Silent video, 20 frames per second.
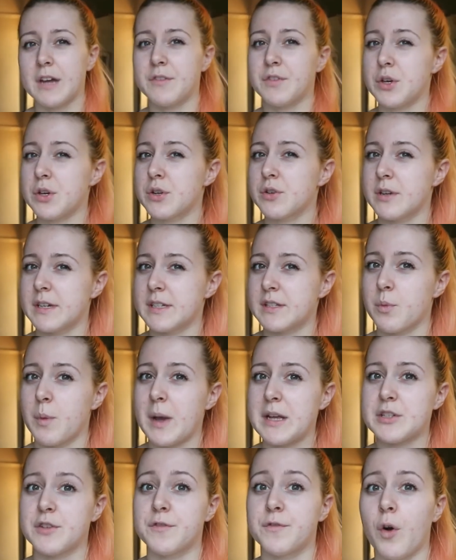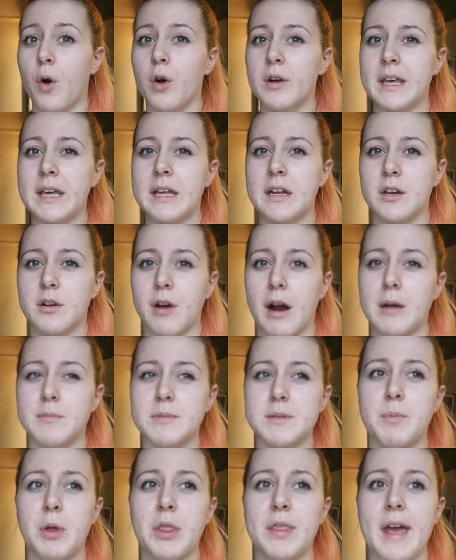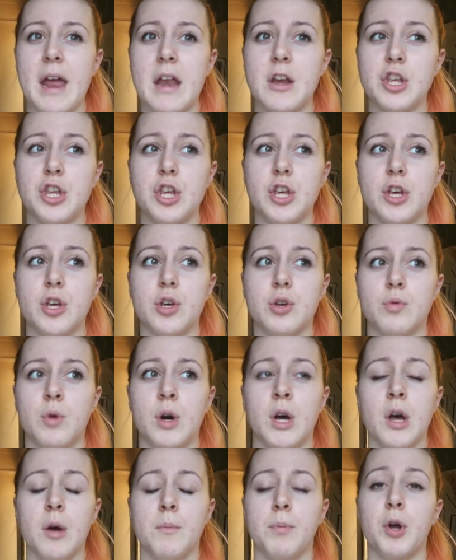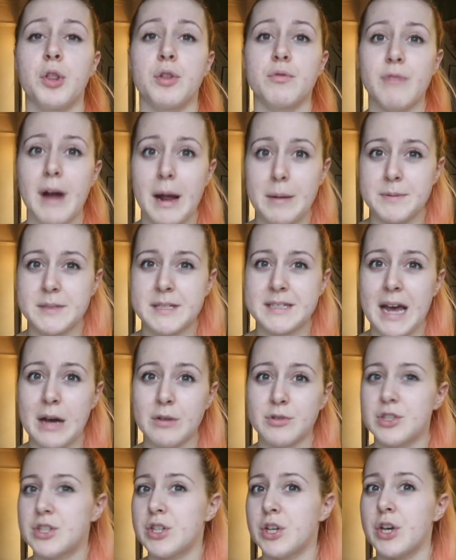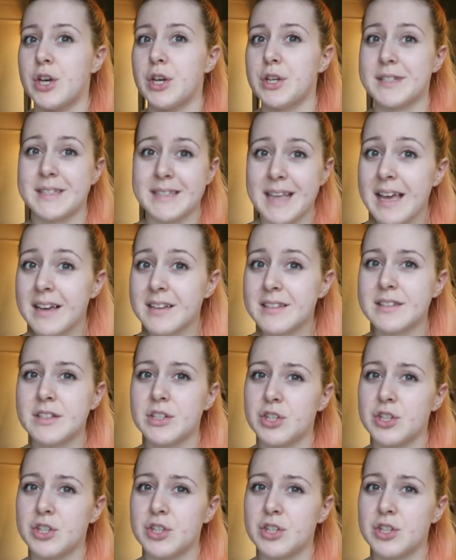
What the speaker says: If you increase the weight to 4 kilograms, but then you put the reps down to 6,